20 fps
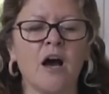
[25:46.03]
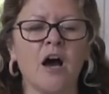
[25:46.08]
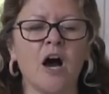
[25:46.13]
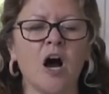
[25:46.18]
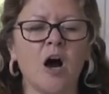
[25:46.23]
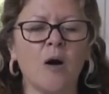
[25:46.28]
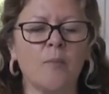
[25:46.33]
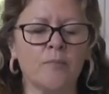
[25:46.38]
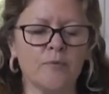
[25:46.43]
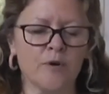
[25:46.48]

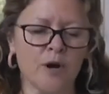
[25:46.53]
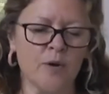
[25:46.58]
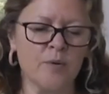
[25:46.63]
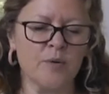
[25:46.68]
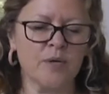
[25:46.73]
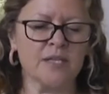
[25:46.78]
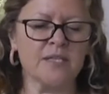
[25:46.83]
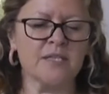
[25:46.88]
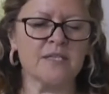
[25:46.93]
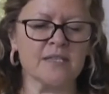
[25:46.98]
our
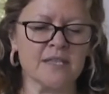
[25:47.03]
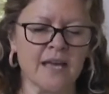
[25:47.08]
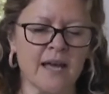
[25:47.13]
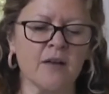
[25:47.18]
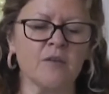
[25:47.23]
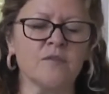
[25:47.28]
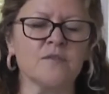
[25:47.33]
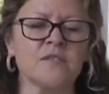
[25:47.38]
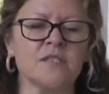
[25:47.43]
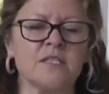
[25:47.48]
broken
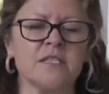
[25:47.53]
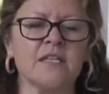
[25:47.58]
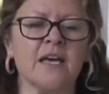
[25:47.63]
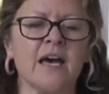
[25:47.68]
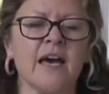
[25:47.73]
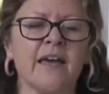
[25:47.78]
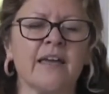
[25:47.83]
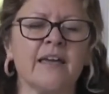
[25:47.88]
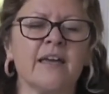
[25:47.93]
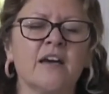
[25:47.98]
selves
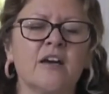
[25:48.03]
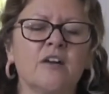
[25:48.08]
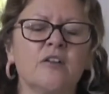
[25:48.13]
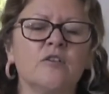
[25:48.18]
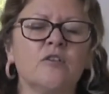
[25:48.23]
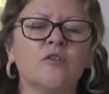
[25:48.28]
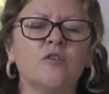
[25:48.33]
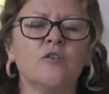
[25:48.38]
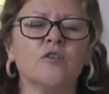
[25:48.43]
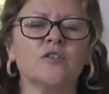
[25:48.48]
today,
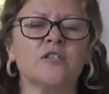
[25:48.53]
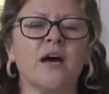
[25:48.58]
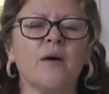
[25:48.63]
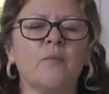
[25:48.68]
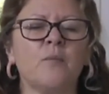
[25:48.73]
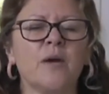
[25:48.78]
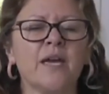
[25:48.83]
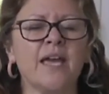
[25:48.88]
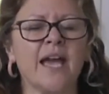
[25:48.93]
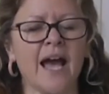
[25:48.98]
Lord,
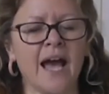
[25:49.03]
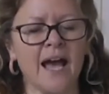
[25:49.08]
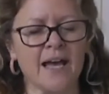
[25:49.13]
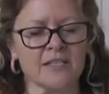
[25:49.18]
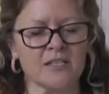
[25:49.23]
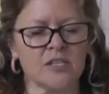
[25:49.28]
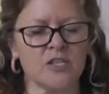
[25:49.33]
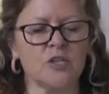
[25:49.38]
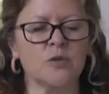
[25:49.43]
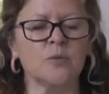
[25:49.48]
and we
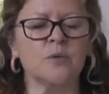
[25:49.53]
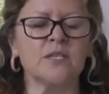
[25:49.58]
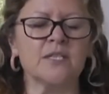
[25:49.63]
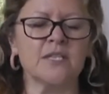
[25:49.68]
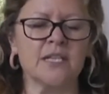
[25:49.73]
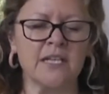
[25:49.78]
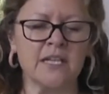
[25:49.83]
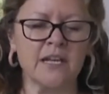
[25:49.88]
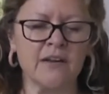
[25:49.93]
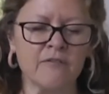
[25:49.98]
ask that you would
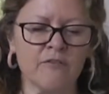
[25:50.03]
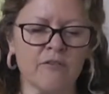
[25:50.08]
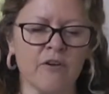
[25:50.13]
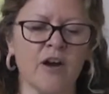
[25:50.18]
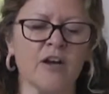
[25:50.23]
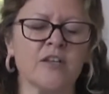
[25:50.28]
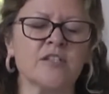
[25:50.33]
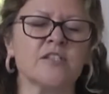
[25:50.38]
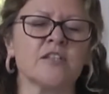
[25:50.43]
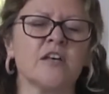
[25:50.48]
deliver
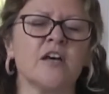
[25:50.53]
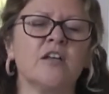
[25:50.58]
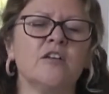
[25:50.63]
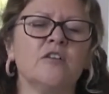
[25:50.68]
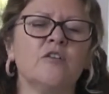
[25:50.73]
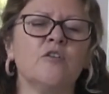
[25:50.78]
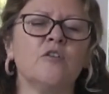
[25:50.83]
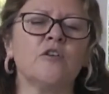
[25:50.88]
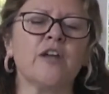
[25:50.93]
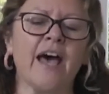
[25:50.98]
us,
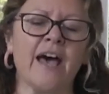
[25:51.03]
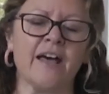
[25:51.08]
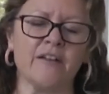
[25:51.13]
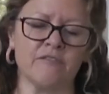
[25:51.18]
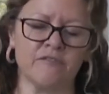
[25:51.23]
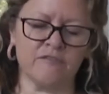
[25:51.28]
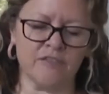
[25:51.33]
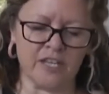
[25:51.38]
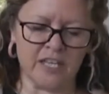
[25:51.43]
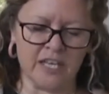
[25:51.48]
Lord,
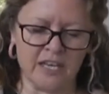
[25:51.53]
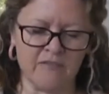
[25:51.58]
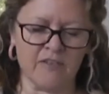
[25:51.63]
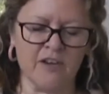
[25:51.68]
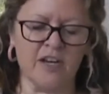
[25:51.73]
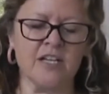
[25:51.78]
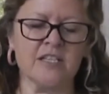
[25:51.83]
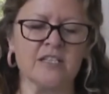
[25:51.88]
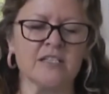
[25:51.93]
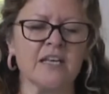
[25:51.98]
and forgive
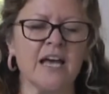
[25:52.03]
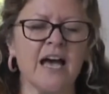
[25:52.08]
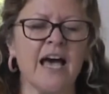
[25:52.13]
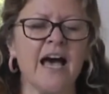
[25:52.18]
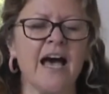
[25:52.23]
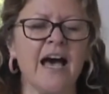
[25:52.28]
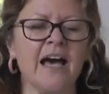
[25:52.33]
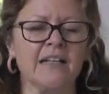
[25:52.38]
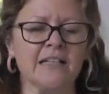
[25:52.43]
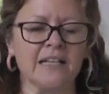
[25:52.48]
us
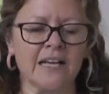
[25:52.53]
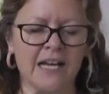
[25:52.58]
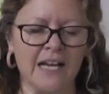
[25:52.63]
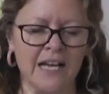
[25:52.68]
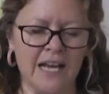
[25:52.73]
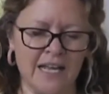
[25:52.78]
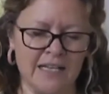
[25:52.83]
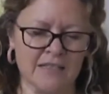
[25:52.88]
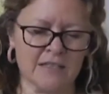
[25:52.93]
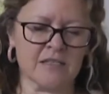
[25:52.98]
and
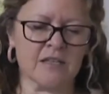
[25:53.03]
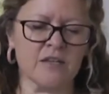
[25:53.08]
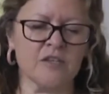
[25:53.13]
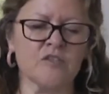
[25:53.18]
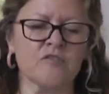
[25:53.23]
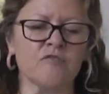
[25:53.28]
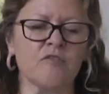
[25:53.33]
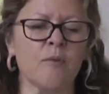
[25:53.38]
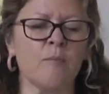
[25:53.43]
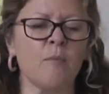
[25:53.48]
cleanse
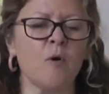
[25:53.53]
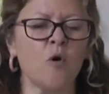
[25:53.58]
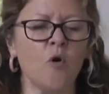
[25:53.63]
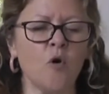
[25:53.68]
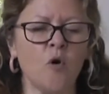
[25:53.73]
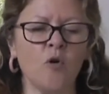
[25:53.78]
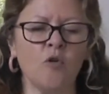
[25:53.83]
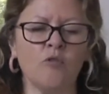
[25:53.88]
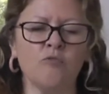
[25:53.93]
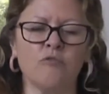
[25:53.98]
us from
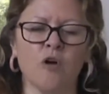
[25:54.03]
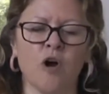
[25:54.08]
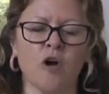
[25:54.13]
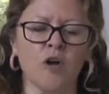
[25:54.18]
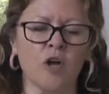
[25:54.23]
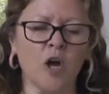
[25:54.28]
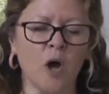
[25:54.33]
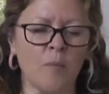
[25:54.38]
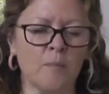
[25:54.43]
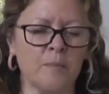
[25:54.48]
all
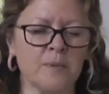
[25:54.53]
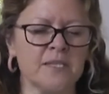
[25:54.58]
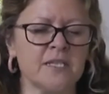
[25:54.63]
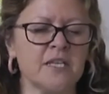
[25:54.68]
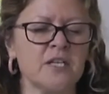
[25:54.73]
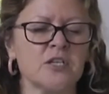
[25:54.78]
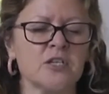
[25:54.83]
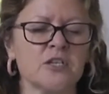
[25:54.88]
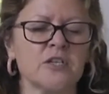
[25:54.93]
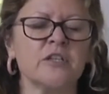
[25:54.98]
wrong
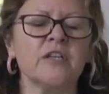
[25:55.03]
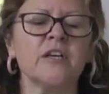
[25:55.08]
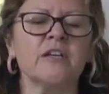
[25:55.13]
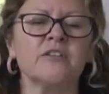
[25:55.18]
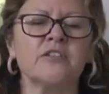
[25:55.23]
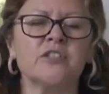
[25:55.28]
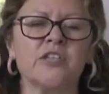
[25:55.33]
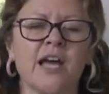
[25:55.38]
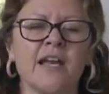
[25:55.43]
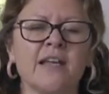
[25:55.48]
competition
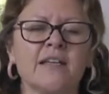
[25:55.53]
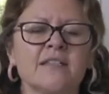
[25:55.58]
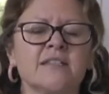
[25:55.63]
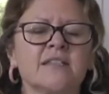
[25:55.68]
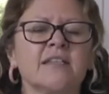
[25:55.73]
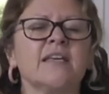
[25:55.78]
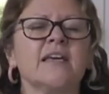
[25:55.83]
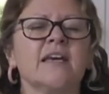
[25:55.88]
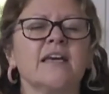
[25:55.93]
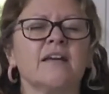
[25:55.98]
and
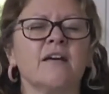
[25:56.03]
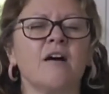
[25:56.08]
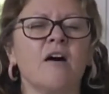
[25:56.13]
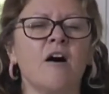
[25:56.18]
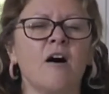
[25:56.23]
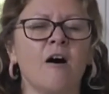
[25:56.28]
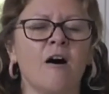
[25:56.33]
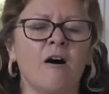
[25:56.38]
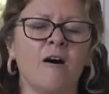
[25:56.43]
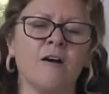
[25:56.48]
jealousy in our
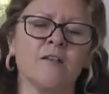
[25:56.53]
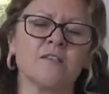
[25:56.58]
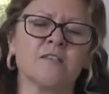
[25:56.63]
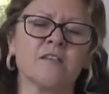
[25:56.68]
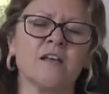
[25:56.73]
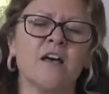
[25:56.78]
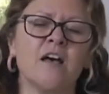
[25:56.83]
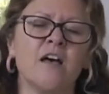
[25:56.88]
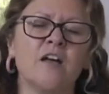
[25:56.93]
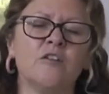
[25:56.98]

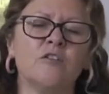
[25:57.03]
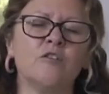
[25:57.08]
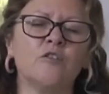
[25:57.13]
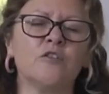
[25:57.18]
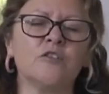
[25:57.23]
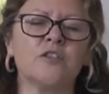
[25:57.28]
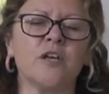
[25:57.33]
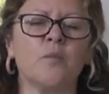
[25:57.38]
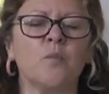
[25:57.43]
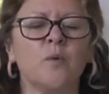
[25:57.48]
hearts.
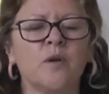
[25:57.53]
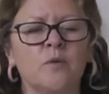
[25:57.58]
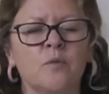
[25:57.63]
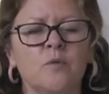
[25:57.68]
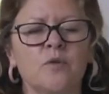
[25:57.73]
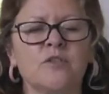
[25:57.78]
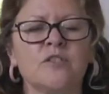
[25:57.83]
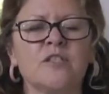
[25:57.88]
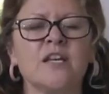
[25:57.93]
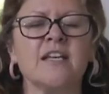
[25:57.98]
Lord, that we
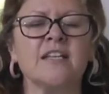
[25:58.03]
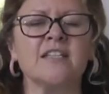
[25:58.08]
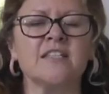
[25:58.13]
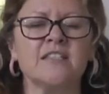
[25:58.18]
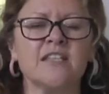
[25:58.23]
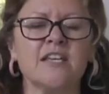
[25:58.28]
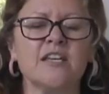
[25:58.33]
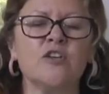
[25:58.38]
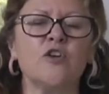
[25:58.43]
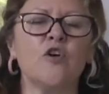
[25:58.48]
would
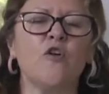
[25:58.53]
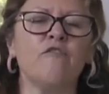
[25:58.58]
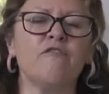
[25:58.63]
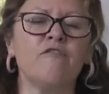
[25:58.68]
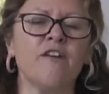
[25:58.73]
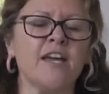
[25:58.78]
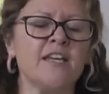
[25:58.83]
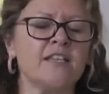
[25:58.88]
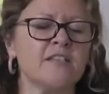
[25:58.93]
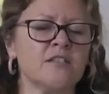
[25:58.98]
see your
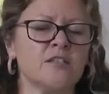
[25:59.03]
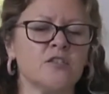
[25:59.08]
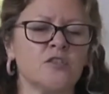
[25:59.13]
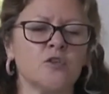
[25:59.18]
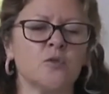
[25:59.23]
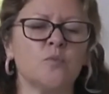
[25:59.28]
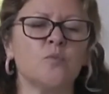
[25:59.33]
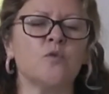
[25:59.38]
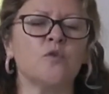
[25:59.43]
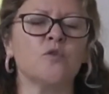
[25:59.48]
faces
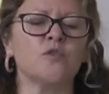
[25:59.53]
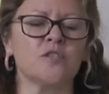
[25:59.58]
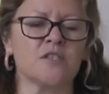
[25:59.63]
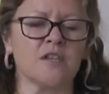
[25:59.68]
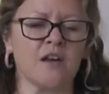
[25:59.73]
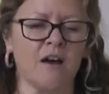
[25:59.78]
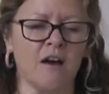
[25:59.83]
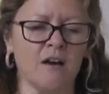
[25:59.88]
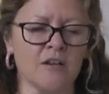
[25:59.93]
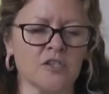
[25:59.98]
towards
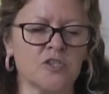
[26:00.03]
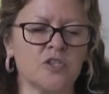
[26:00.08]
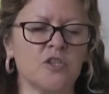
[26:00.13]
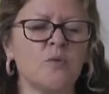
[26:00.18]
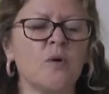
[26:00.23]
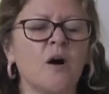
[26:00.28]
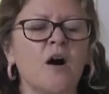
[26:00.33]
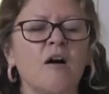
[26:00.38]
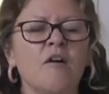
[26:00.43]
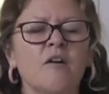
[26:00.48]
us.
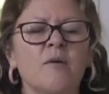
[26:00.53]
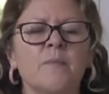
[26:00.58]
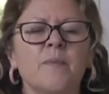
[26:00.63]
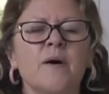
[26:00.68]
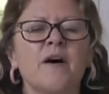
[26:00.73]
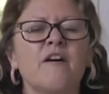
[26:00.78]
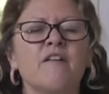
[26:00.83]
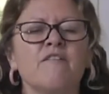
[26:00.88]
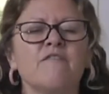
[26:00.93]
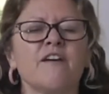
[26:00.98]
You are a
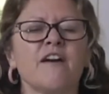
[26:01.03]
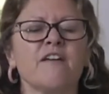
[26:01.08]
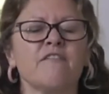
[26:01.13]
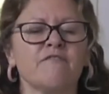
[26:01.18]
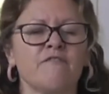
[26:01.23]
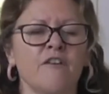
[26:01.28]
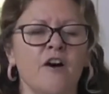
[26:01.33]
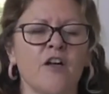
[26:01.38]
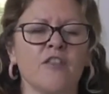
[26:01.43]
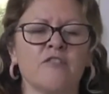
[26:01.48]
perfect
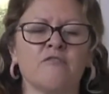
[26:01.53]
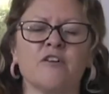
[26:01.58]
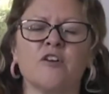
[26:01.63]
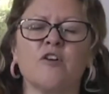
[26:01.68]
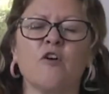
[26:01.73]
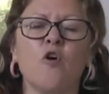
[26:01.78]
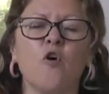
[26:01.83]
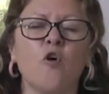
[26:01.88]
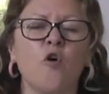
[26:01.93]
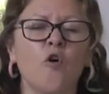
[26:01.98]
Father,
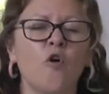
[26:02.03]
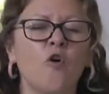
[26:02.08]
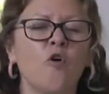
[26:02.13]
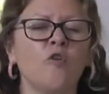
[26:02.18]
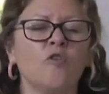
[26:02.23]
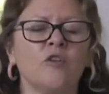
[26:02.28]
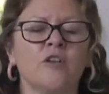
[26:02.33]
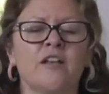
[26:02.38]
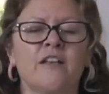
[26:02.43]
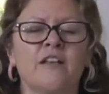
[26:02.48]
and all